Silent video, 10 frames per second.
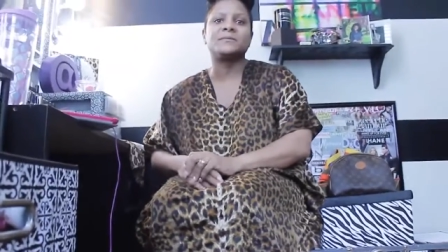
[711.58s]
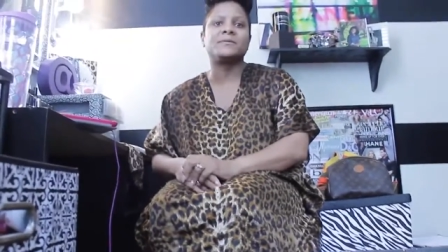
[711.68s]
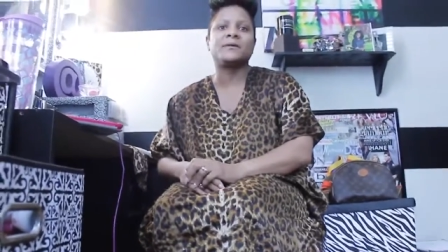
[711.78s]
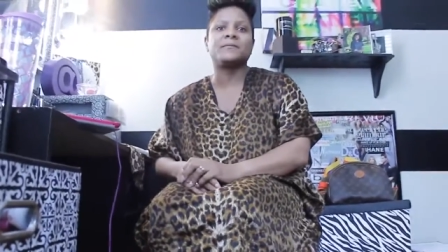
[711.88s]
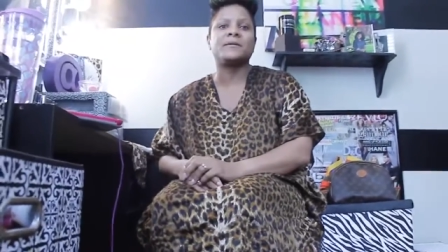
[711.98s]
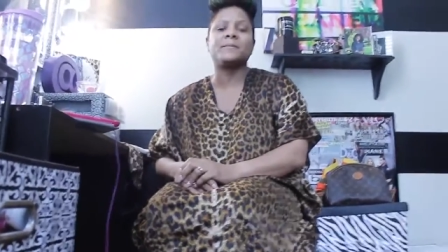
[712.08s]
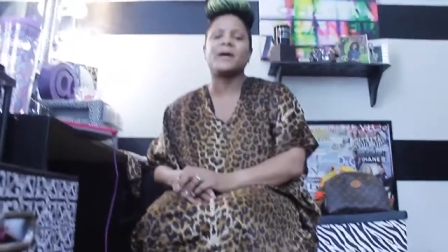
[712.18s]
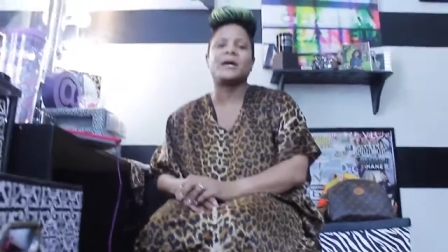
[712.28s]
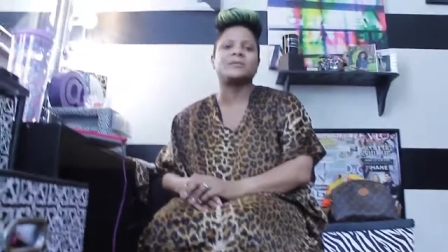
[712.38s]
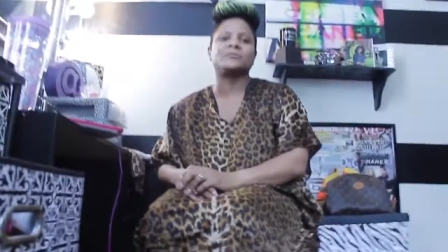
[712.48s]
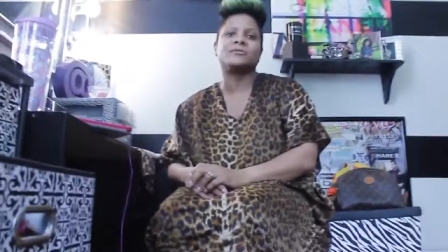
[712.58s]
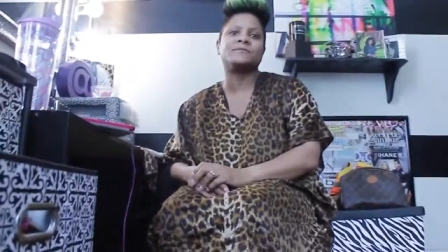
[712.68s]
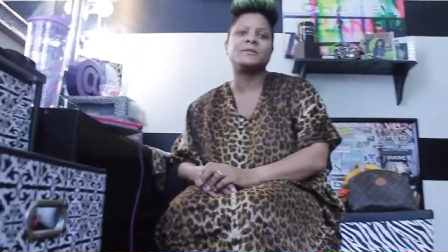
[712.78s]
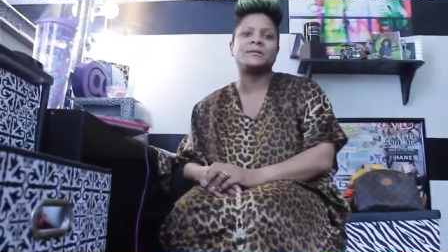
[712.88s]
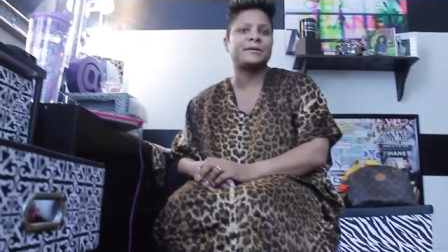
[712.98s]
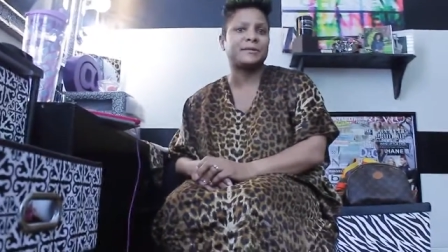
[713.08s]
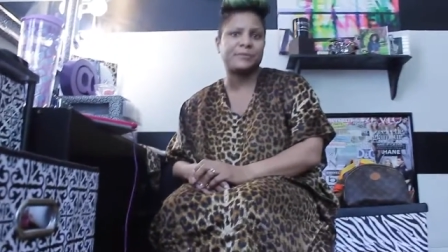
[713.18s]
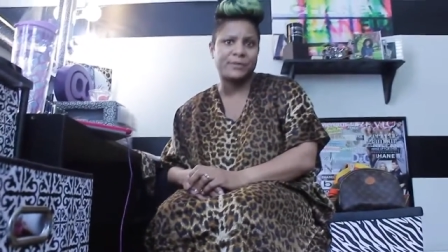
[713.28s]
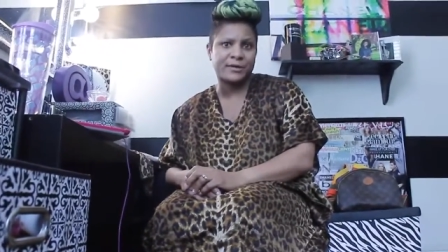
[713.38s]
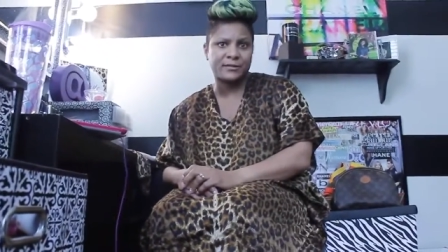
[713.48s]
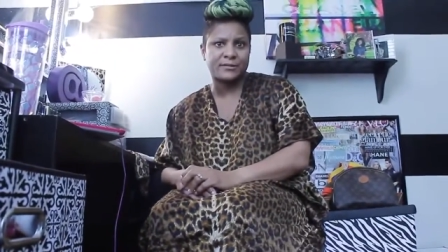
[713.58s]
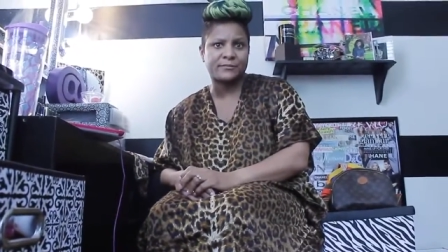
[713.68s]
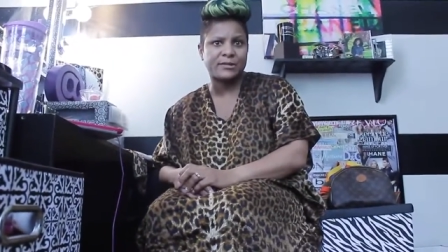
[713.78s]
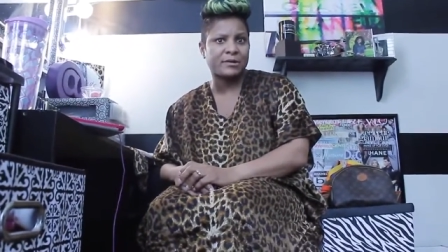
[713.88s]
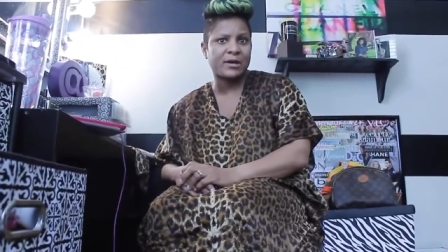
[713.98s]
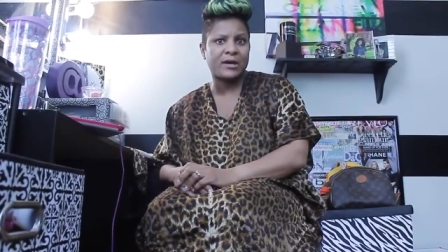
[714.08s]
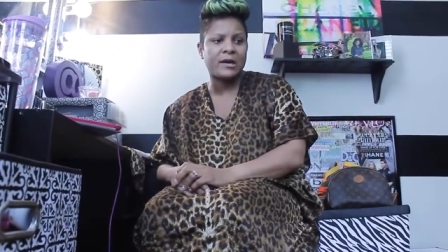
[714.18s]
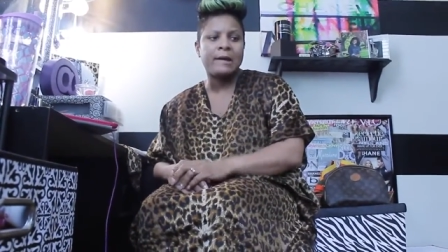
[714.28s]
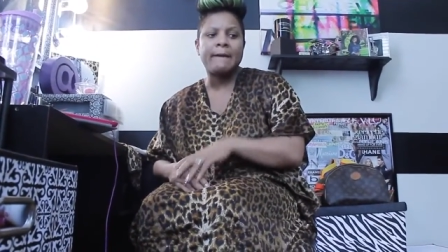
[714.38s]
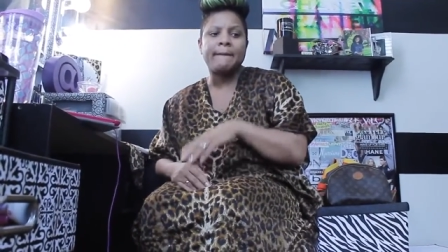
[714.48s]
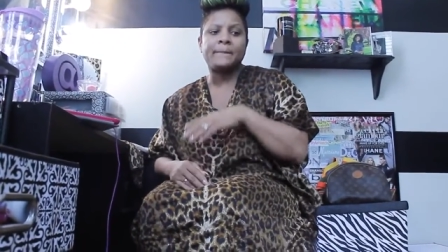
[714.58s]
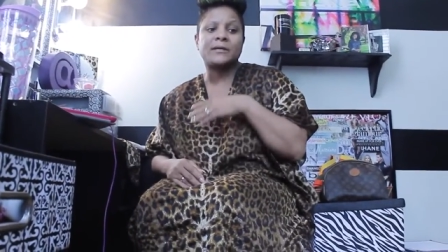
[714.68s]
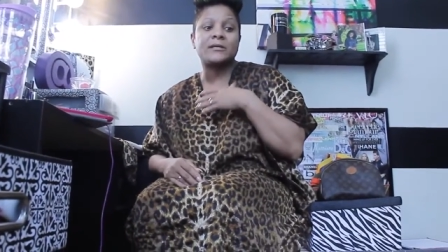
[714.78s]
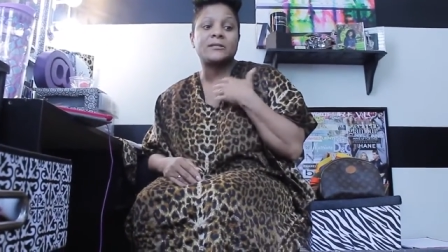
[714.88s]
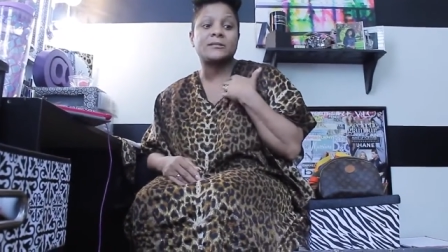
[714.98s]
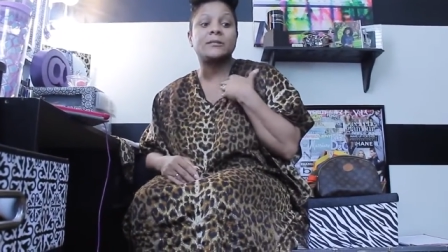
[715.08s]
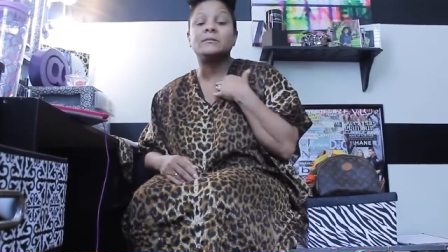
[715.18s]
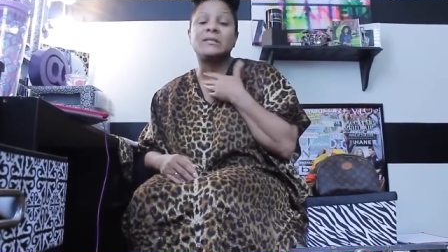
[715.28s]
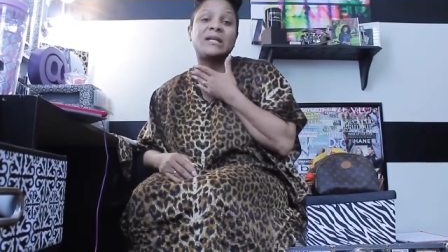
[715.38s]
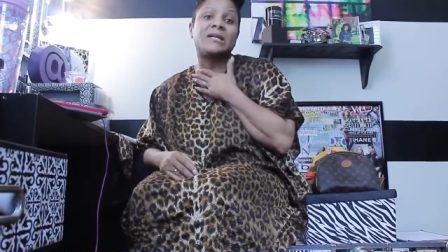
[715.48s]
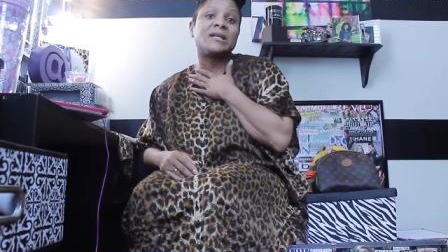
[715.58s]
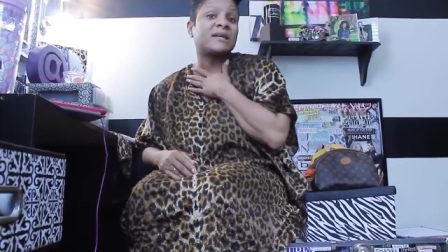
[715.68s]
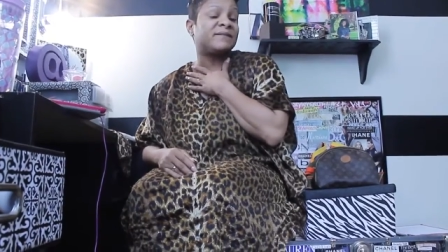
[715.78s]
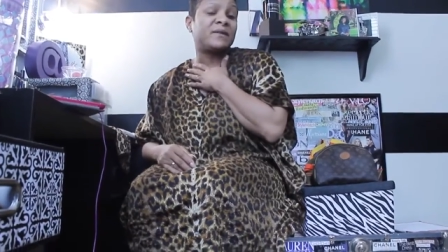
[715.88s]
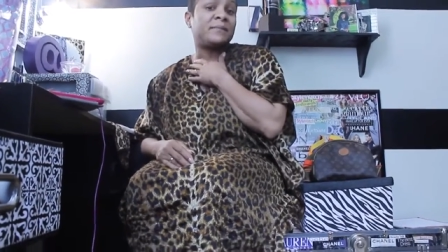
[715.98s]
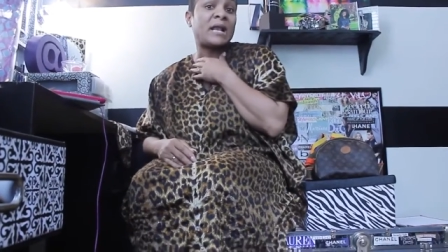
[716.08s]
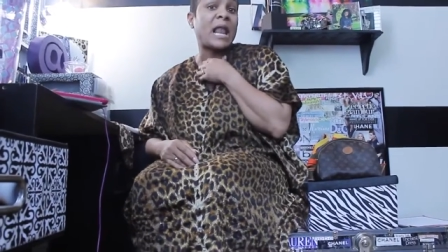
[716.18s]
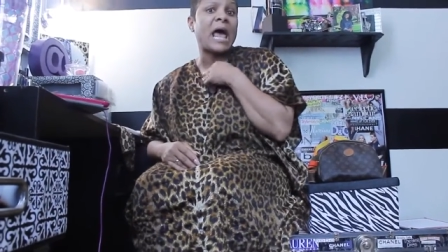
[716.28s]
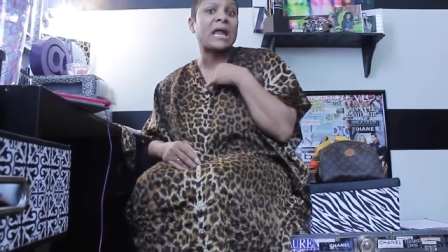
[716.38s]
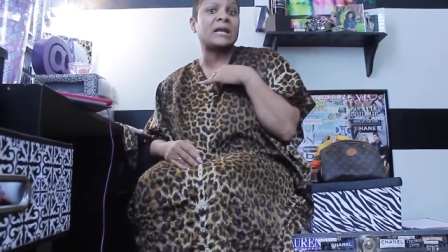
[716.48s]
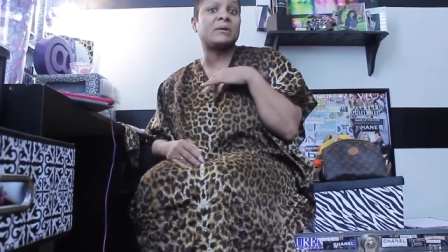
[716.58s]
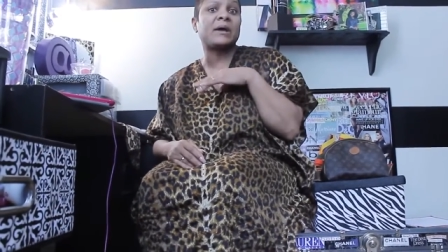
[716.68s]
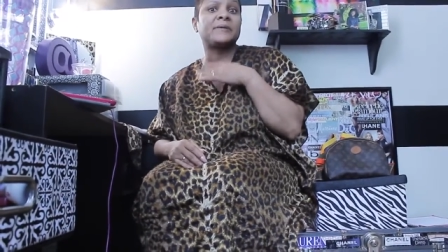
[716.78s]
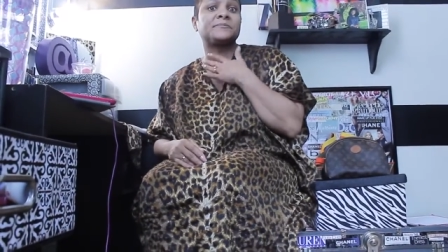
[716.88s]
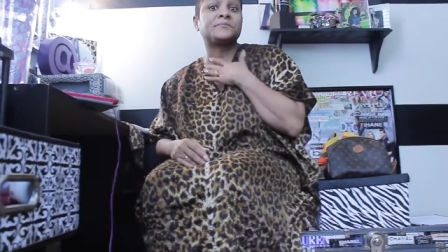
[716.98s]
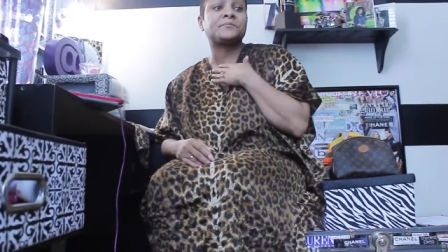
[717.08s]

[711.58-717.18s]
deployment bike drove me damn crazy, okay? Because he was out there looking for Bin Laden, okay?